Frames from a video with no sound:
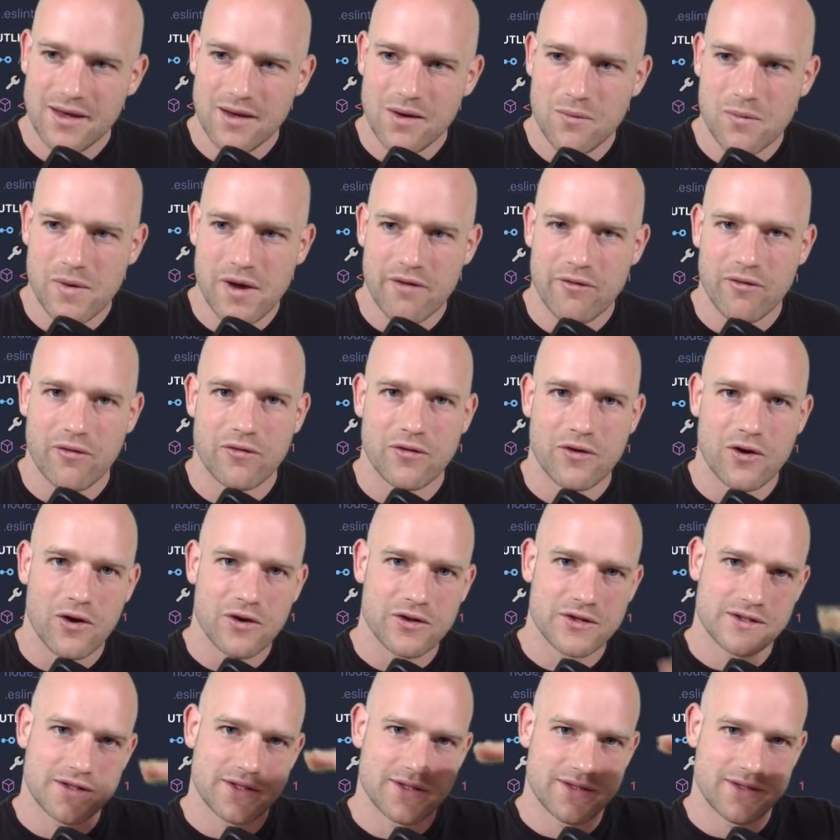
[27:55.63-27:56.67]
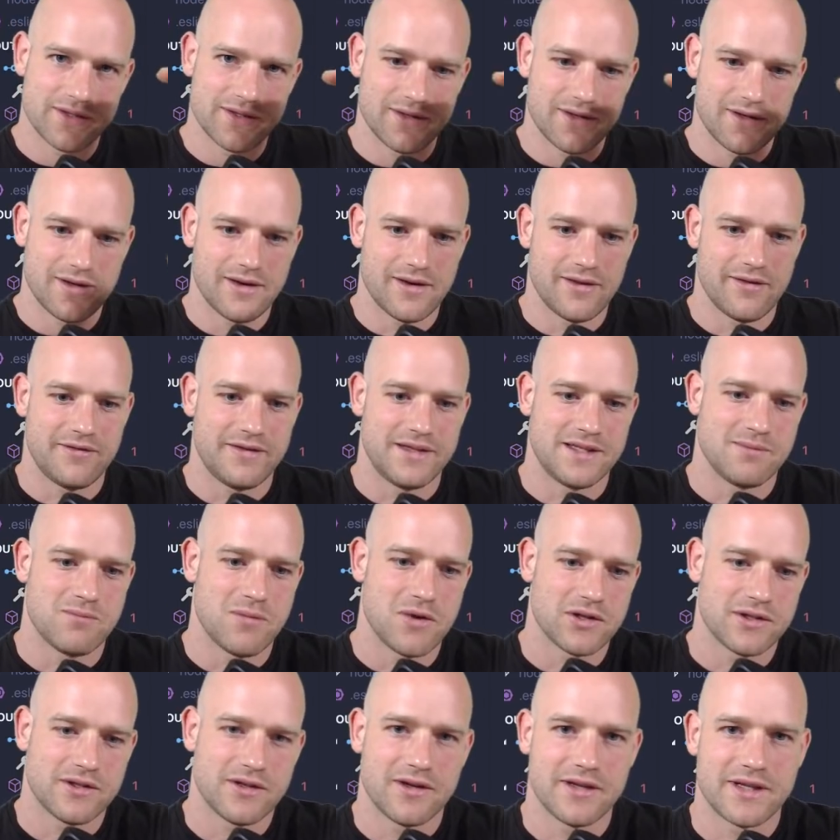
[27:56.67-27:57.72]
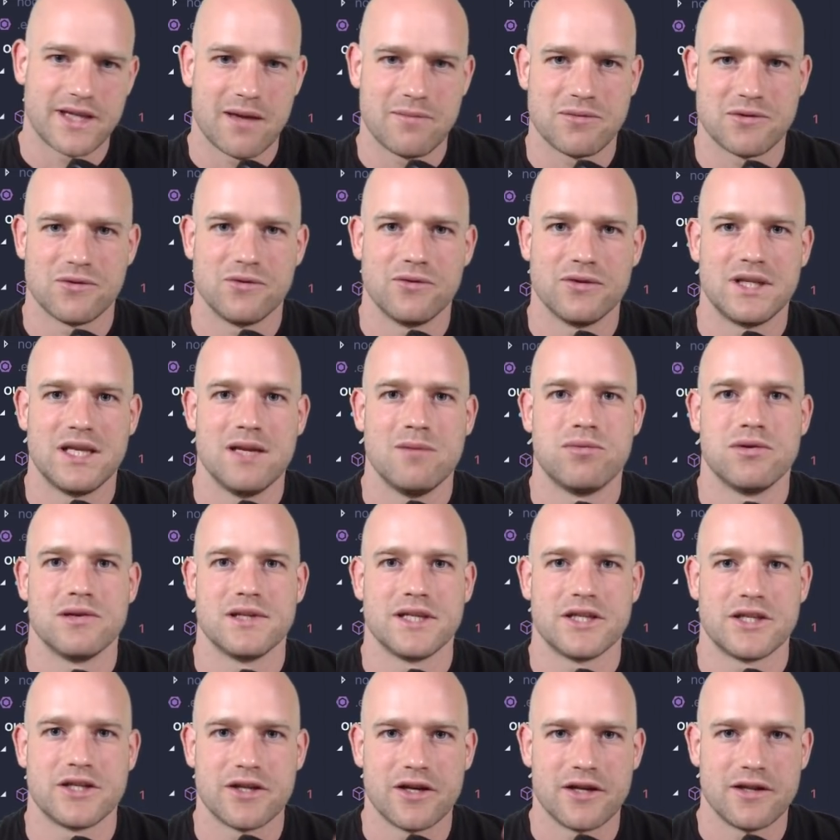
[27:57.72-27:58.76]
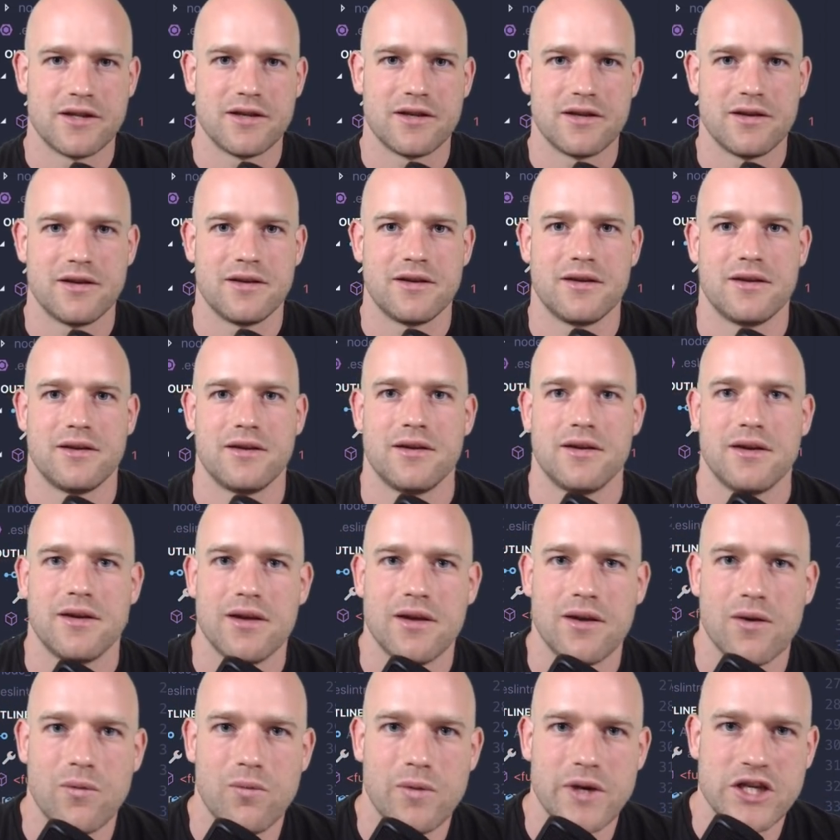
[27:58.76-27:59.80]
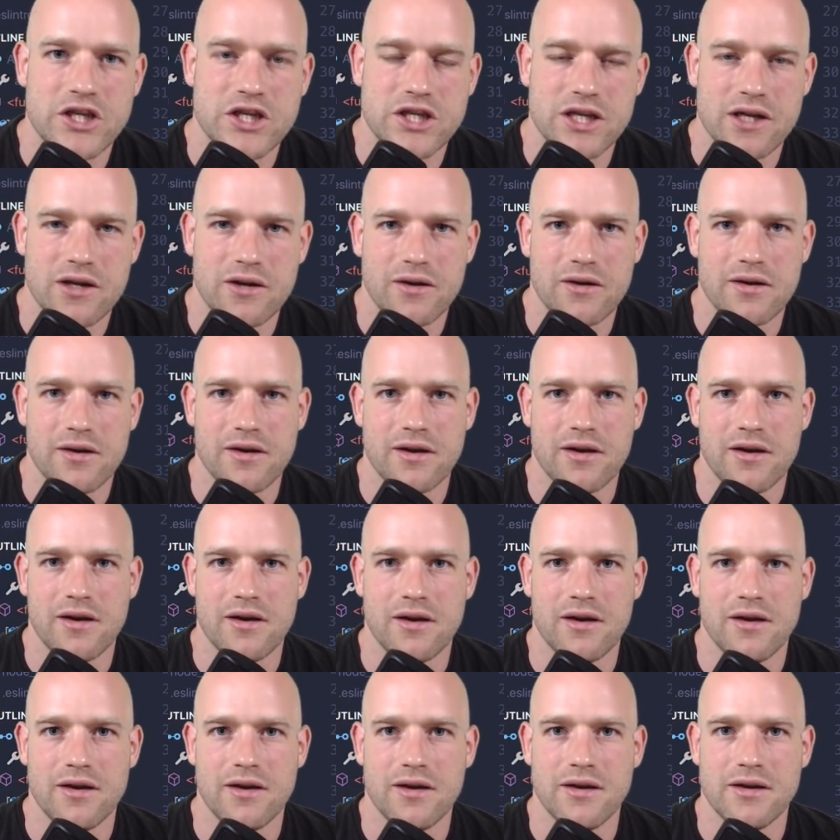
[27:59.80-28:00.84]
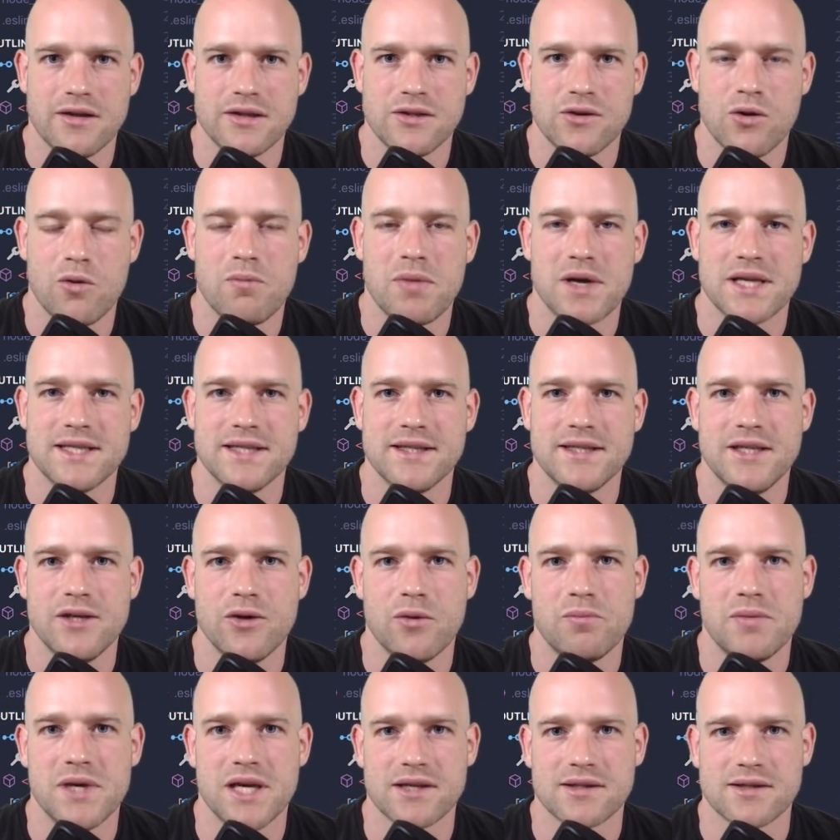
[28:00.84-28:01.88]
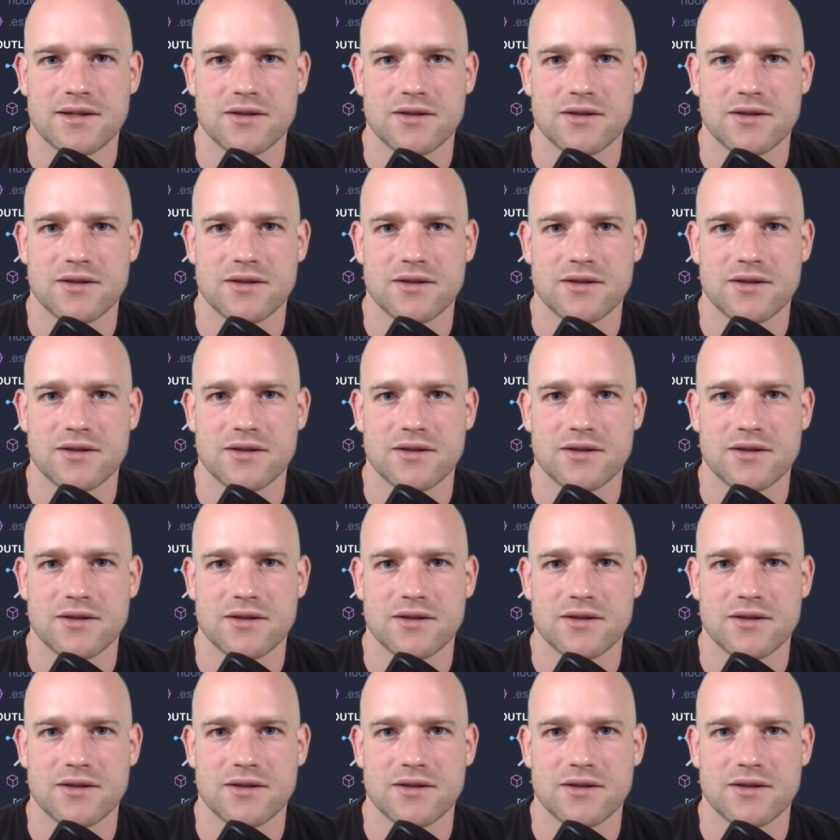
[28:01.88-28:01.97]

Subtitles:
of course this button absolutely positioned, which the opacity appears.